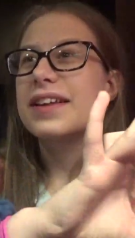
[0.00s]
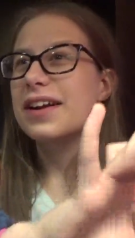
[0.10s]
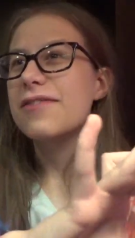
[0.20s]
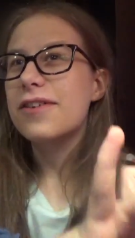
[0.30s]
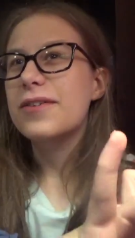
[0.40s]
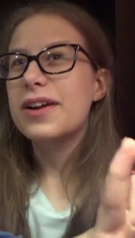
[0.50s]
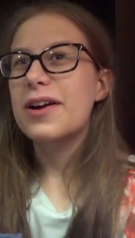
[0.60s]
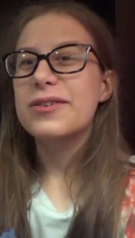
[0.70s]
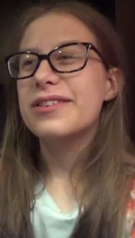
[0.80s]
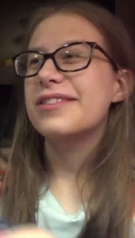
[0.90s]
that I found
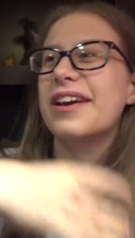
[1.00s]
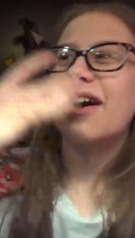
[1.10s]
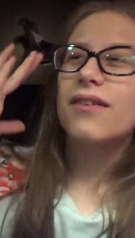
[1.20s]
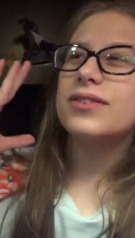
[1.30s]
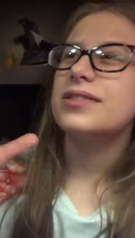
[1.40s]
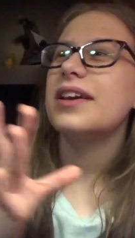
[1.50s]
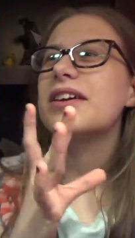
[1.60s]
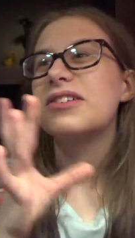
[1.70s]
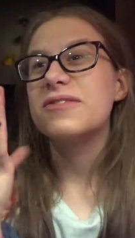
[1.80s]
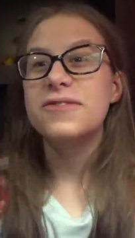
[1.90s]
out, because like obviously I
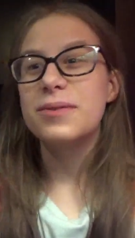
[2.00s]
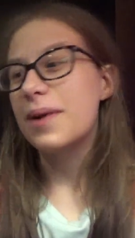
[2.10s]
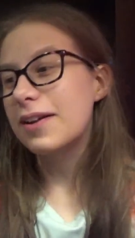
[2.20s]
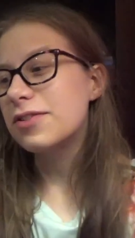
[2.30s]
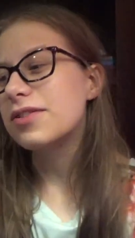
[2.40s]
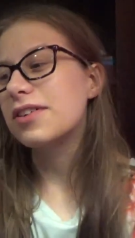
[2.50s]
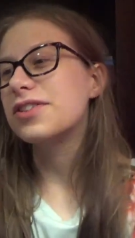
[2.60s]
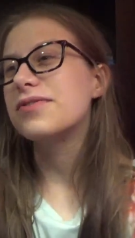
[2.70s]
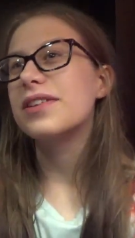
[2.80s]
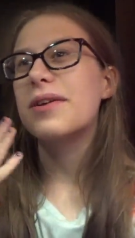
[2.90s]
couldn't film my
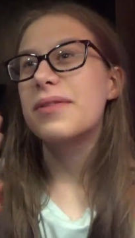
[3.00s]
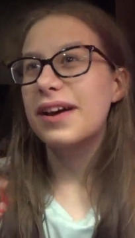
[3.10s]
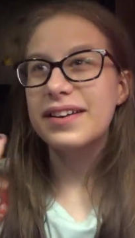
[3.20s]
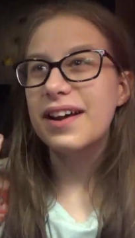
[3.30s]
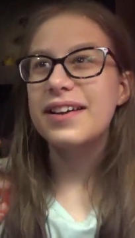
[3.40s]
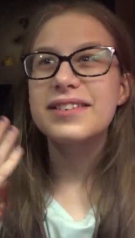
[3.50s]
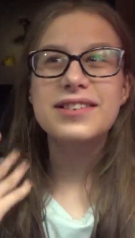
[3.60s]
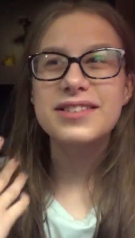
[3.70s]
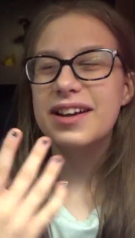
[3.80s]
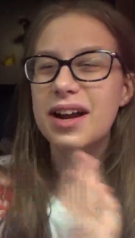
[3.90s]
introduction video that night
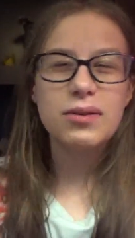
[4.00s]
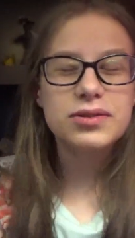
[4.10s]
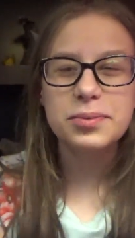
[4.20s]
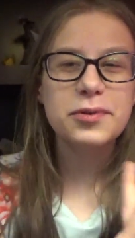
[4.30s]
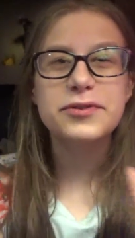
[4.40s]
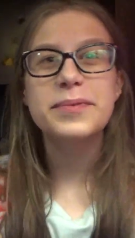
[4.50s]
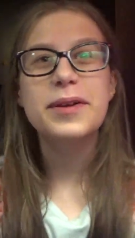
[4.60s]
because like I was supposed to